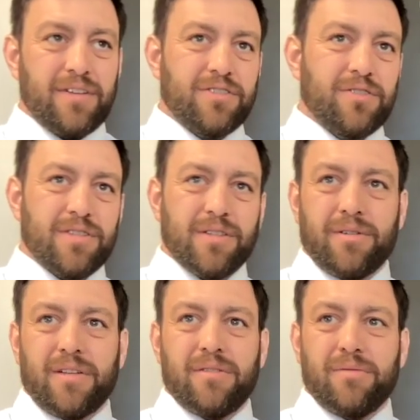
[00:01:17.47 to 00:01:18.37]
As soon as
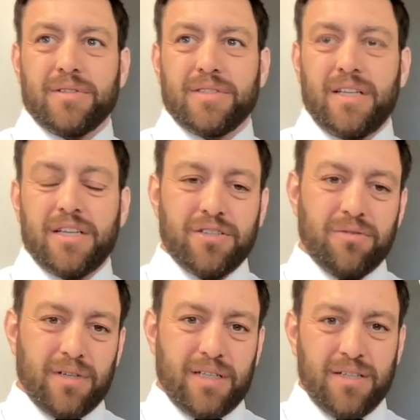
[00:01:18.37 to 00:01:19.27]
there was an issue
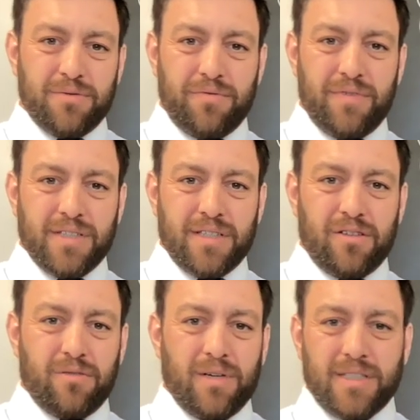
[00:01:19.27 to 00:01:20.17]
where kids were visiting
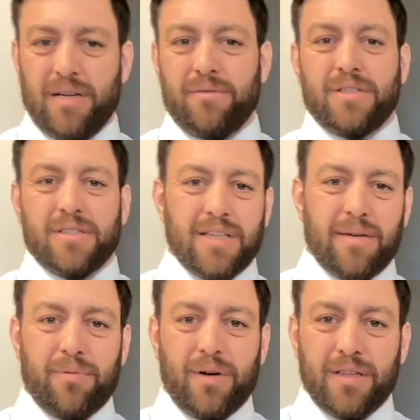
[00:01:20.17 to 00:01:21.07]
too much, I would just
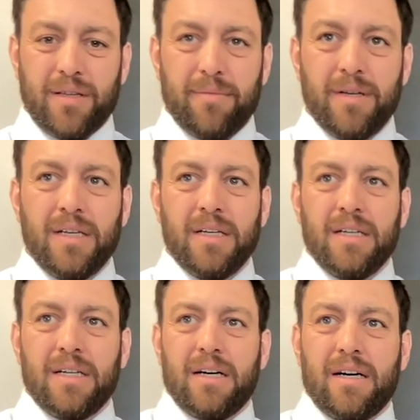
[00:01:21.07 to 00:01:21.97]
separate them.
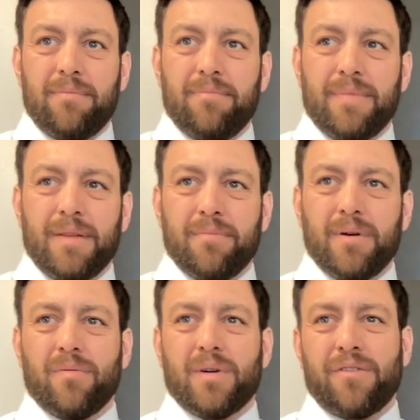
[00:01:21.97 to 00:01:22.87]

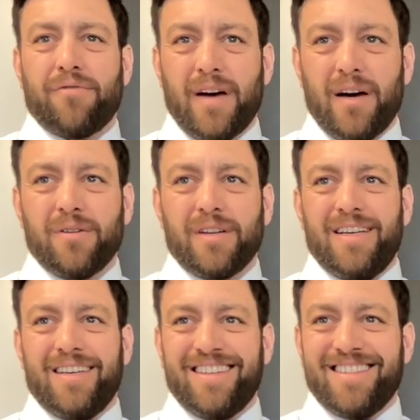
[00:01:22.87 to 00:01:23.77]
But what I found
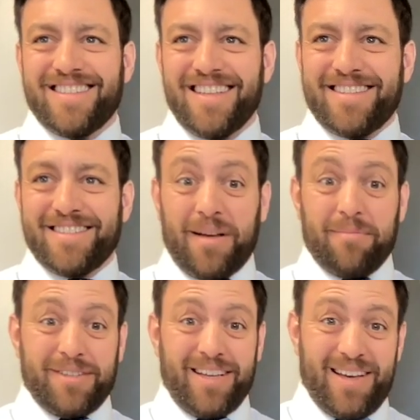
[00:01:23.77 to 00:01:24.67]
is that
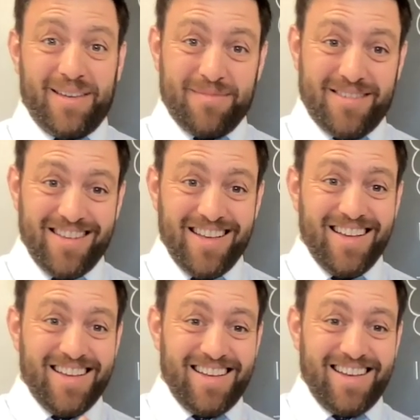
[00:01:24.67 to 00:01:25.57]
sometimes
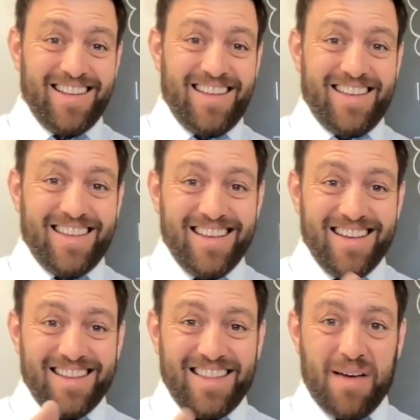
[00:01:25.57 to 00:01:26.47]

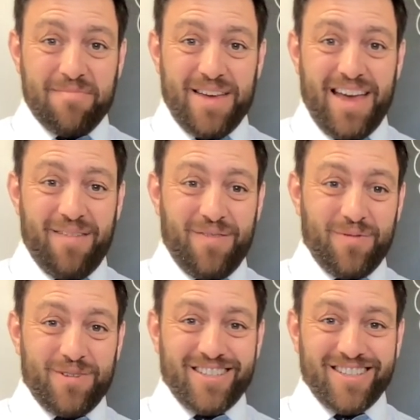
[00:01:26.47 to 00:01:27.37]
that behavior
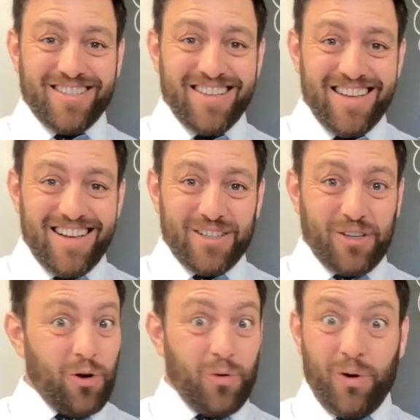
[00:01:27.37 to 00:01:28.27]
would just
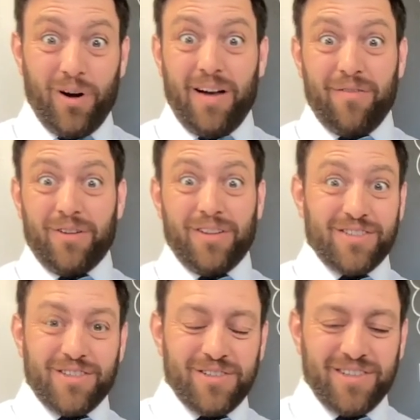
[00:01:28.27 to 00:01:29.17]
go wherever the
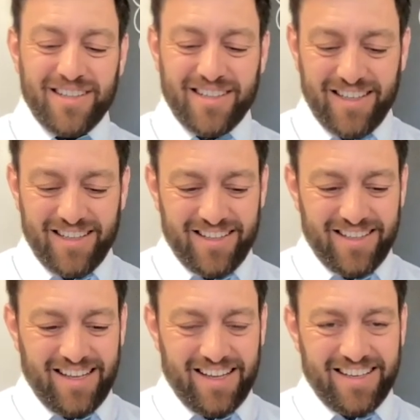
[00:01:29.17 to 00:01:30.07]
student did.
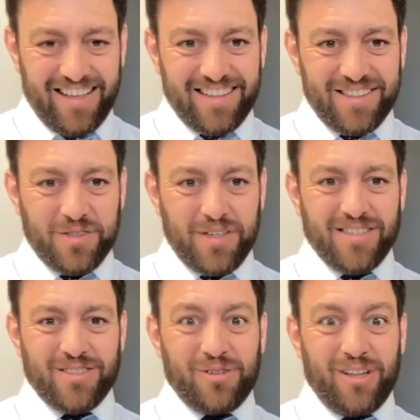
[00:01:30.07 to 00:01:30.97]
And so it
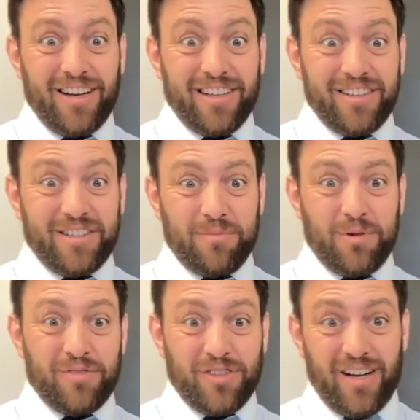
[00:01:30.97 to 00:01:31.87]
doesn't do a lot of good to
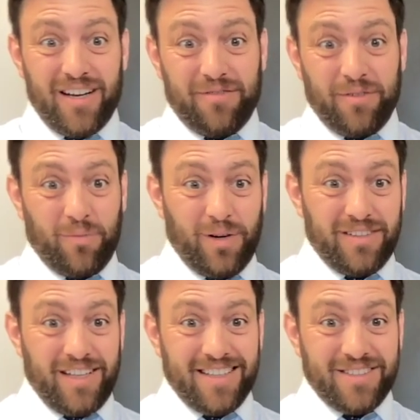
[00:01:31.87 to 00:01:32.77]
move Johnny from one
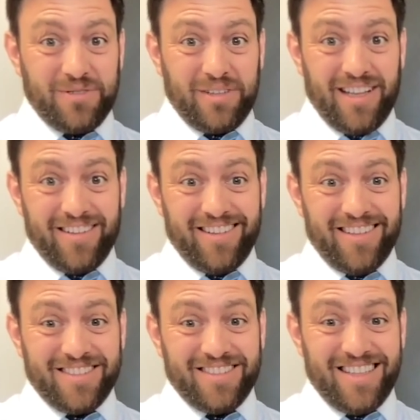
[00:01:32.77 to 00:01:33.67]
desk to another, and
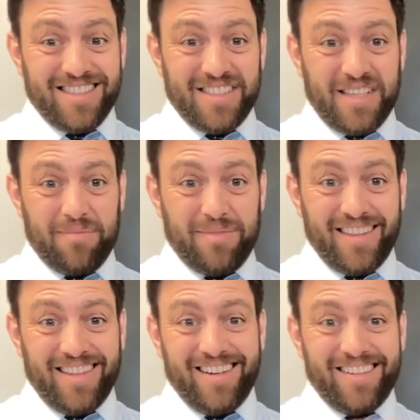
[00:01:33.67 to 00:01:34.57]
he does the same
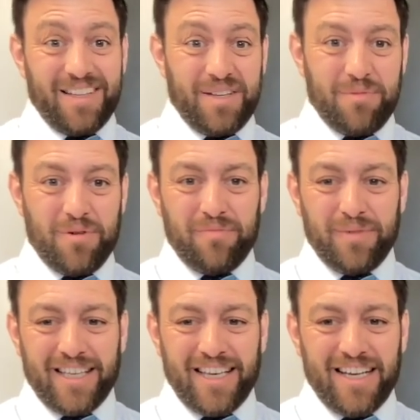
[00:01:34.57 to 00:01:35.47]
thing there, and then you move him
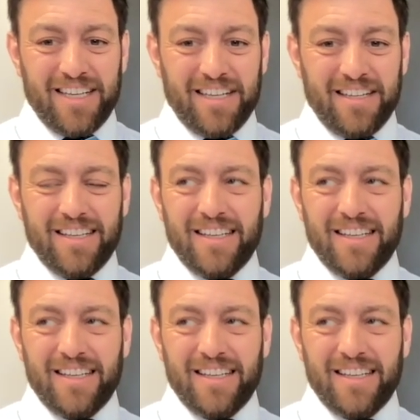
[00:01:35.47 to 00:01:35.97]
again.